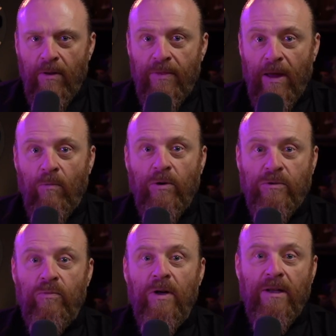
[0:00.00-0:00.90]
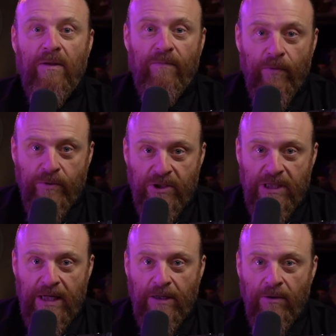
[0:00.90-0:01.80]
that was really the first
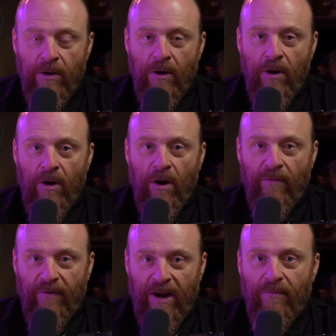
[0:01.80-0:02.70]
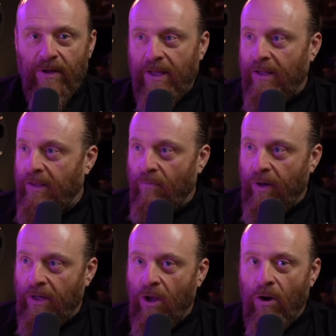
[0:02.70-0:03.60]
seed of everything that
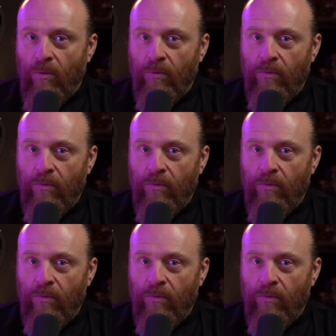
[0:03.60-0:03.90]
we know